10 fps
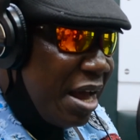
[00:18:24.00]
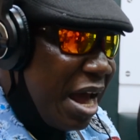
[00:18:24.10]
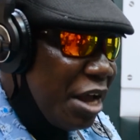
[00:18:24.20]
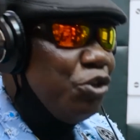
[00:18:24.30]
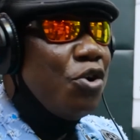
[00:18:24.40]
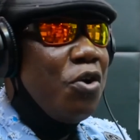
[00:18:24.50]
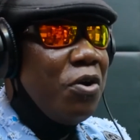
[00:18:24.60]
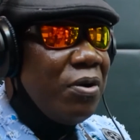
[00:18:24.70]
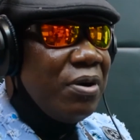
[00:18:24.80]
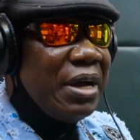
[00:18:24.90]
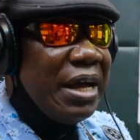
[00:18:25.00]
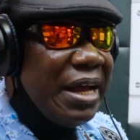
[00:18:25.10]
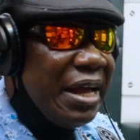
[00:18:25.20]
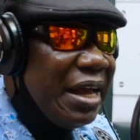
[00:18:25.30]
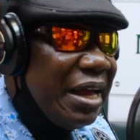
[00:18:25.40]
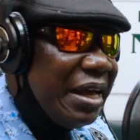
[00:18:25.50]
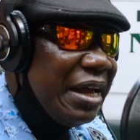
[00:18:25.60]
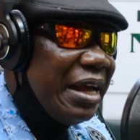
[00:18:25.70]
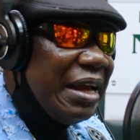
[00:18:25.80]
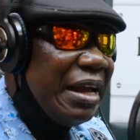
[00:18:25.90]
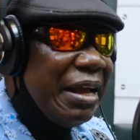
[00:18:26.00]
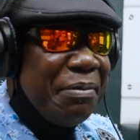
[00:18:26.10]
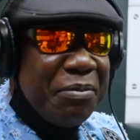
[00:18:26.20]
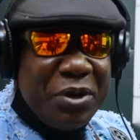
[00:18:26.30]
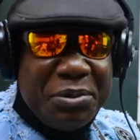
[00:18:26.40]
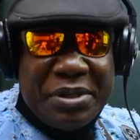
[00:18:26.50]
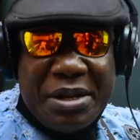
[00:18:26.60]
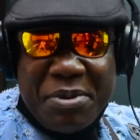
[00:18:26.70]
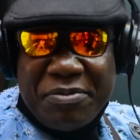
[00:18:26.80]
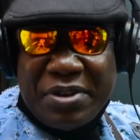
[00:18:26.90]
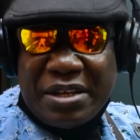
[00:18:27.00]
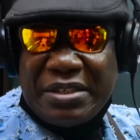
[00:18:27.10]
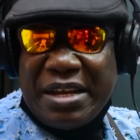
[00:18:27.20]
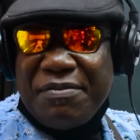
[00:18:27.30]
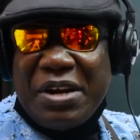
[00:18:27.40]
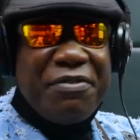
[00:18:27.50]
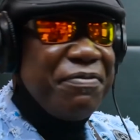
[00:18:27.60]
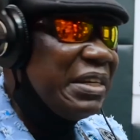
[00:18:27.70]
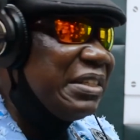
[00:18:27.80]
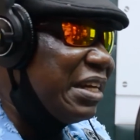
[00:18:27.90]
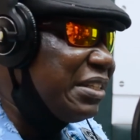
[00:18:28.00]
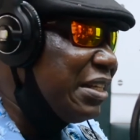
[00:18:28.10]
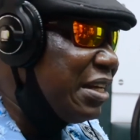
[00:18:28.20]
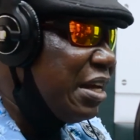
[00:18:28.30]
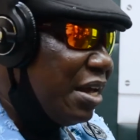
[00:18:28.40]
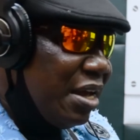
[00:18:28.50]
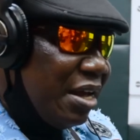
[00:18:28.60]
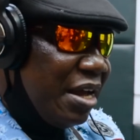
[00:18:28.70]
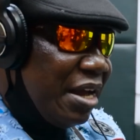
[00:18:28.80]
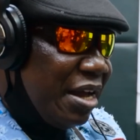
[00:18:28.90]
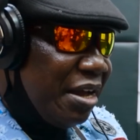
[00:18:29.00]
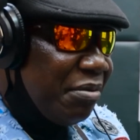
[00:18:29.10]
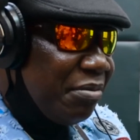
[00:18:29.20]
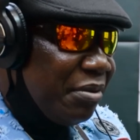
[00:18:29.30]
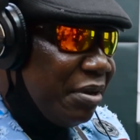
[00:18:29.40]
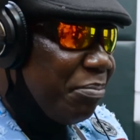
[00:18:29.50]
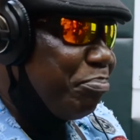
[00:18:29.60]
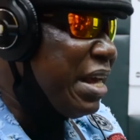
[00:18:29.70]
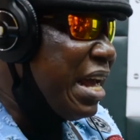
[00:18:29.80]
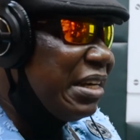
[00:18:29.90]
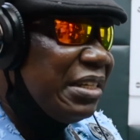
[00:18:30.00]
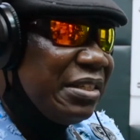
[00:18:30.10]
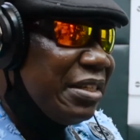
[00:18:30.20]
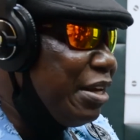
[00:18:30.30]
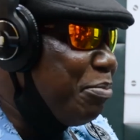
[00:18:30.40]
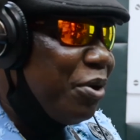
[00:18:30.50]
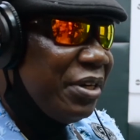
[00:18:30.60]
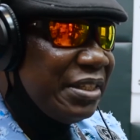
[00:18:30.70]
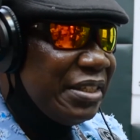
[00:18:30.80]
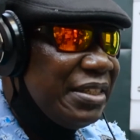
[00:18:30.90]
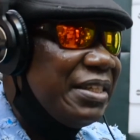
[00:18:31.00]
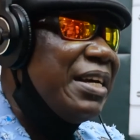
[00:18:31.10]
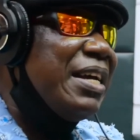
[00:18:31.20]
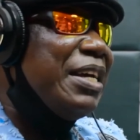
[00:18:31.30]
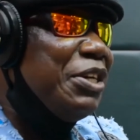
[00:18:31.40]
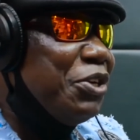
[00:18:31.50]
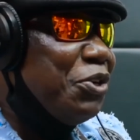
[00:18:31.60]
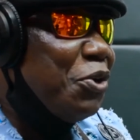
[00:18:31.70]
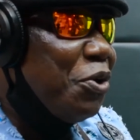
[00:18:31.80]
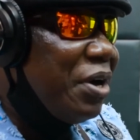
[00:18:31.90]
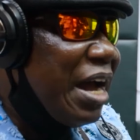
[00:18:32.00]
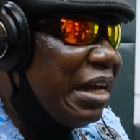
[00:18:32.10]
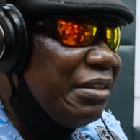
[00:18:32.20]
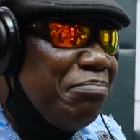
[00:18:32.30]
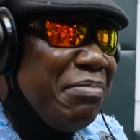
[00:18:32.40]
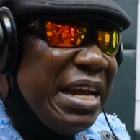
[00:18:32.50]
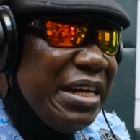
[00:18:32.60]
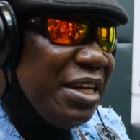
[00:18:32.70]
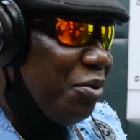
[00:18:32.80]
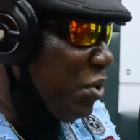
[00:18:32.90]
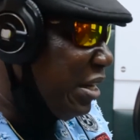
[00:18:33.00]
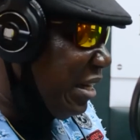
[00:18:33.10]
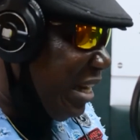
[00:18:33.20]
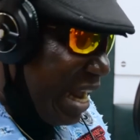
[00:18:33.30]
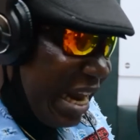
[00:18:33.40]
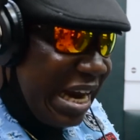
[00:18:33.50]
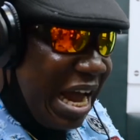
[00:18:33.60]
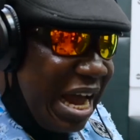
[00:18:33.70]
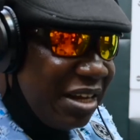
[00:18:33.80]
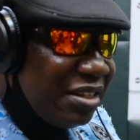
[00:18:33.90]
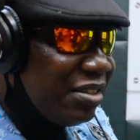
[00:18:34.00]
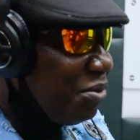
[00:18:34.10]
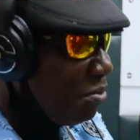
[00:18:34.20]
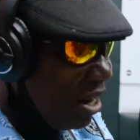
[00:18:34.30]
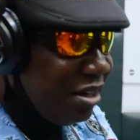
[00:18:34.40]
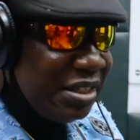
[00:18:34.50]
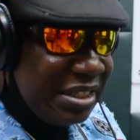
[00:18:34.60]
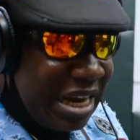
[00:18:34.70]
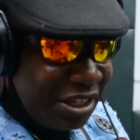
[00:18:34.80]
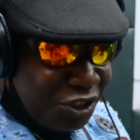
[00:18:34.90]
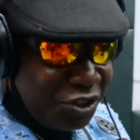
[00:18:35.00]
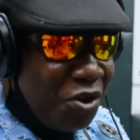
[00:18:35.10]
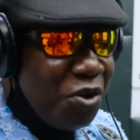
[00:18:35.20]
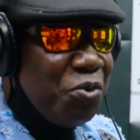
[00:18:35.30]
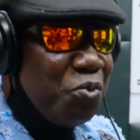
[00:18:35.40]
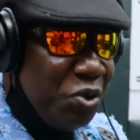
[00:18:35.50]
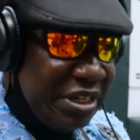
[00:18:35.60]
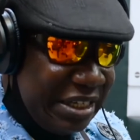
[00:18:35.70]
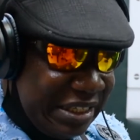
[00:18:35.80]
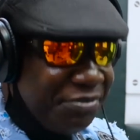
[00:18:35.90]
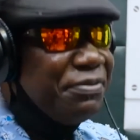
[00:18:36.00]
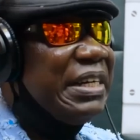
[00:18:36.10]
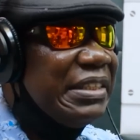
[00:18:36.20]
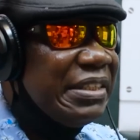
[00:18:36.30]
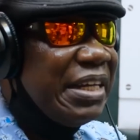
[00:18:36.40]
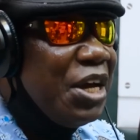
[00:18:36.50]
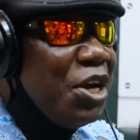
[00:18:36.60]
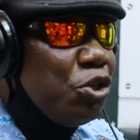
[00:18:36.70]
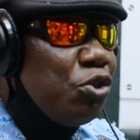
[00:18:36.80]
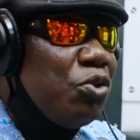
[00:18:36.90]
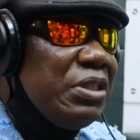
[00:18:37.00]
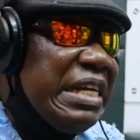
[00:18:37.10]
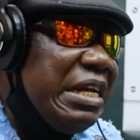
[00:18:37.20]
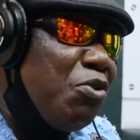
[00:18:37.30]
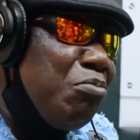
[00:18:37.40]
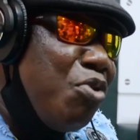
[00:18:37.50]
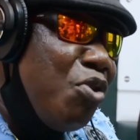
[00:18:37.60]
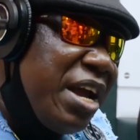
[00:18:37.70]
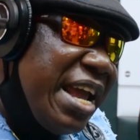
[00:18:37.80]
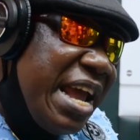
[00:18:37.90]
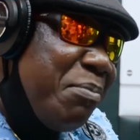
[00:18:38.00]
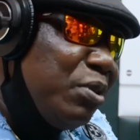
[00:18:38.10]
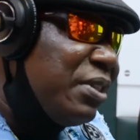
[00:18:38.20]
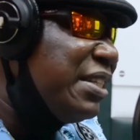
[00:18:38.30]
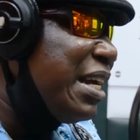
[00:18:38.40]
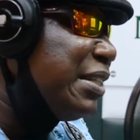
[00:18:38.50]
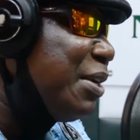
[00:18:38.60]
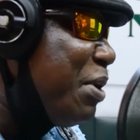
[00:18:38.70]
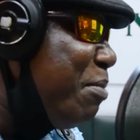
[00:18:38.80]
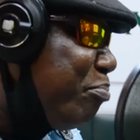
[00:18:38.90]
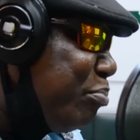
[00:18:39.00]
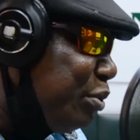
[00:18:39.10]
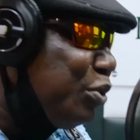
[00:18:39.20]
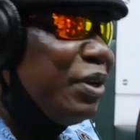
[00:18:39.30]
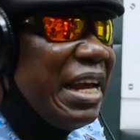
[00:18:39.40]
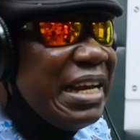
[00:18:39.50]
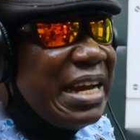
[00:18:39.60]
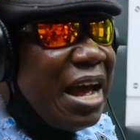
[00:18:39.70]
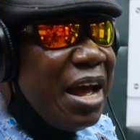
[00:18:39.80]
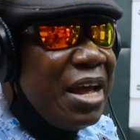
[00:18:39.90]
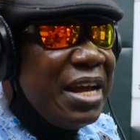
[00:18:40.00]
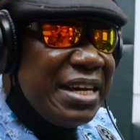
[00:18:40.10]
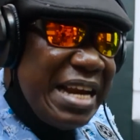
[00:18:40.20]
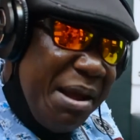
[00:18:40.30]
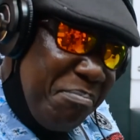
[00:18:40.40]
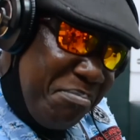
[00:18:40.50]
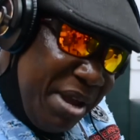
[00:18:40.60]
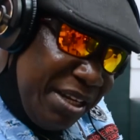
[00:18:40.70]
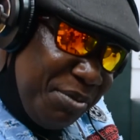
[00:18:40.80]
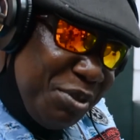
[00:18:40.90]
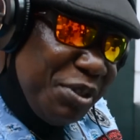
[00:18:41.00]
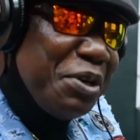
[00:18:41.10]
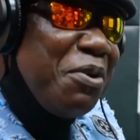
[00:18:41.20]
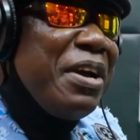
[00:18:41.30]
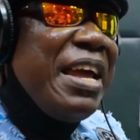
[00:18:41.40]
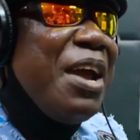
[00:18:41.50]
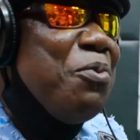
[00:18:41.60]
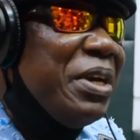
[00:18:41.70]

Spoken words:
Ayo, what's the name of that very fantastic pianist keyboardist, and many when he gather they say, well, this is not a song with a difference. So the Ogbonge musicians that when you put together, now make the music can't get